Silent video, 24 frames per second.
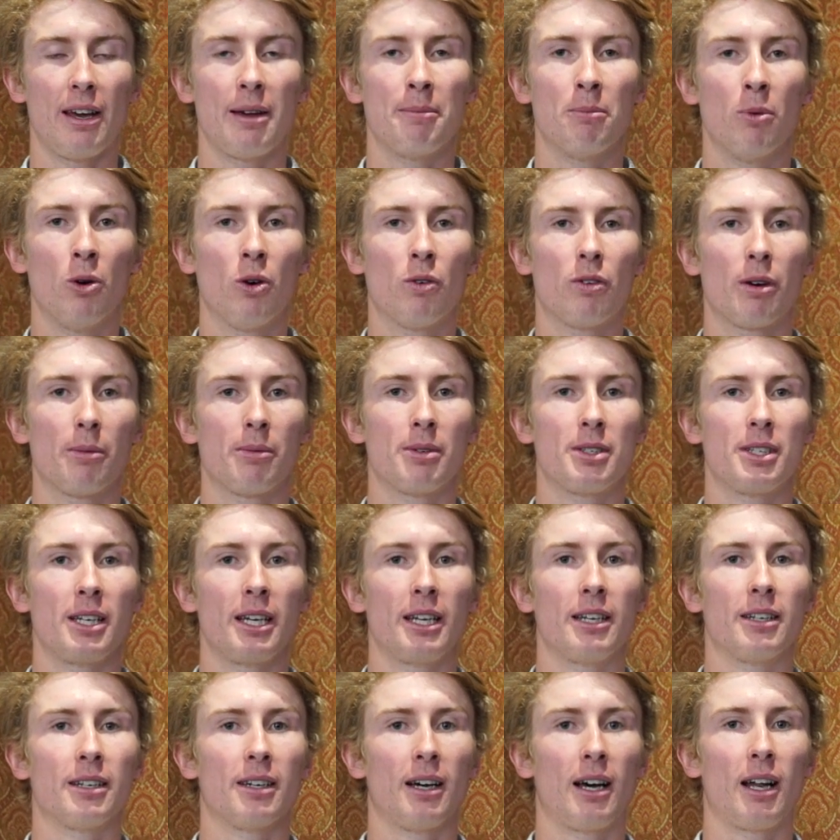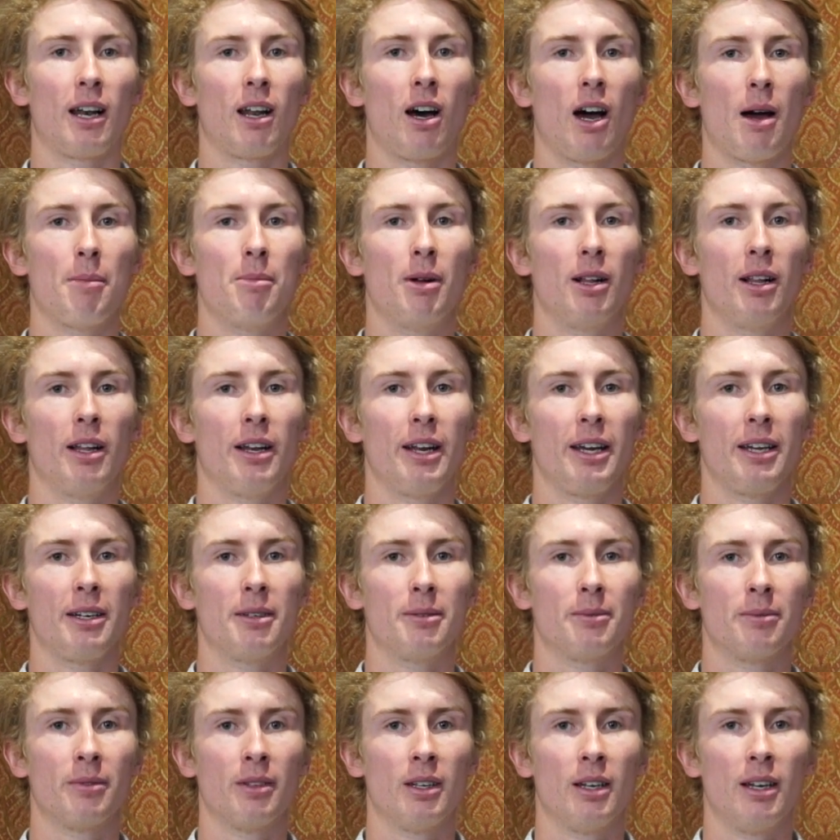more represent a liability,
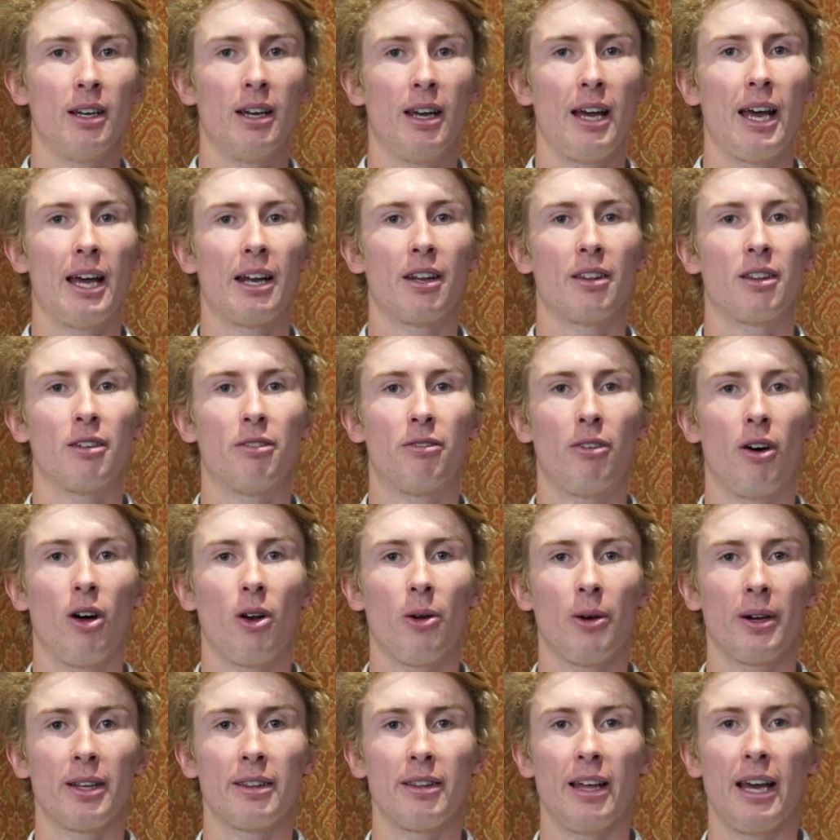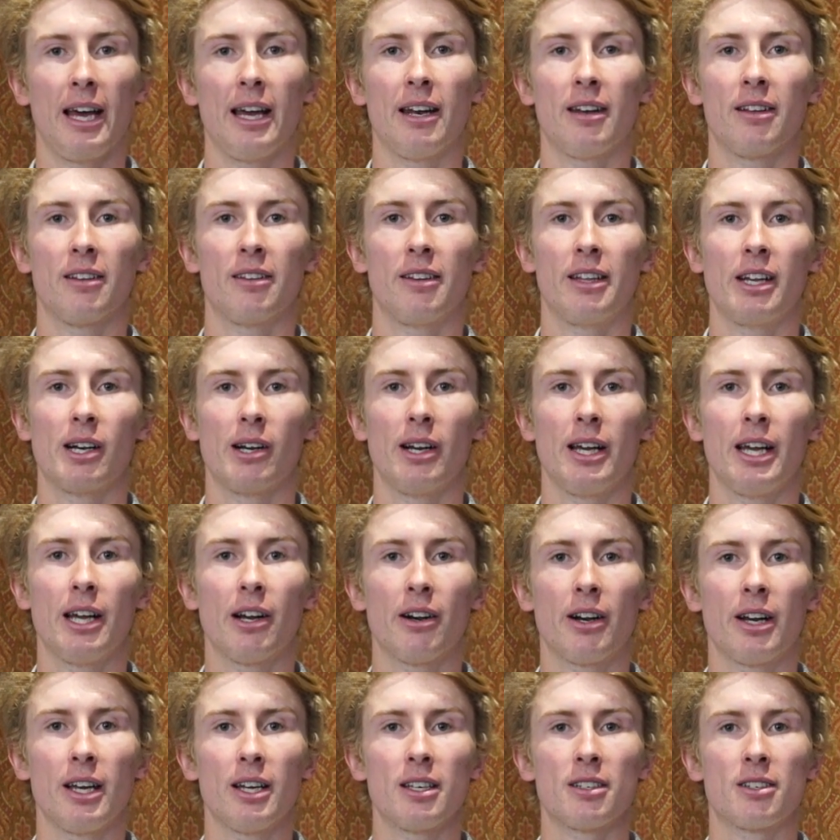and in the following that, there are
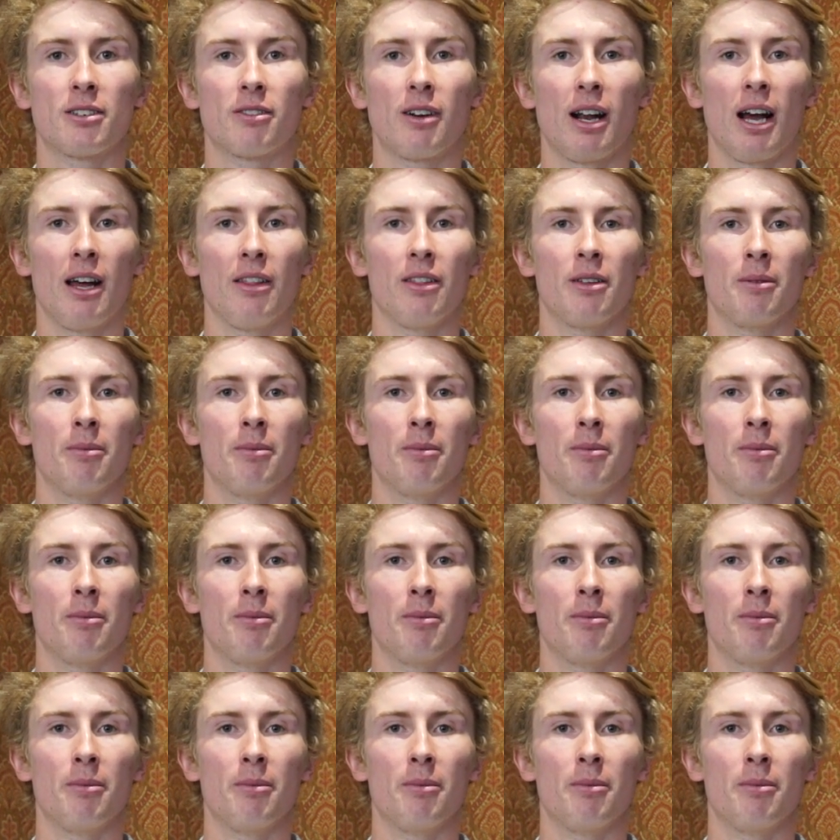areas around